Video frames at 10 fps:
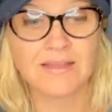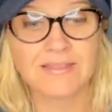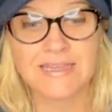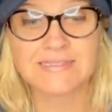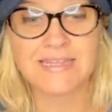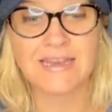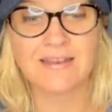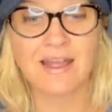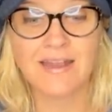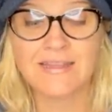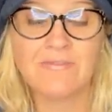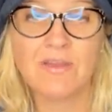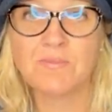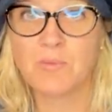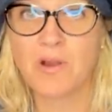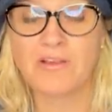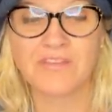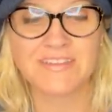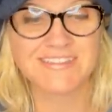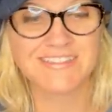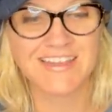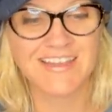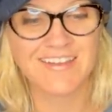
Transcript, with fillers: this and I'd give him the profits.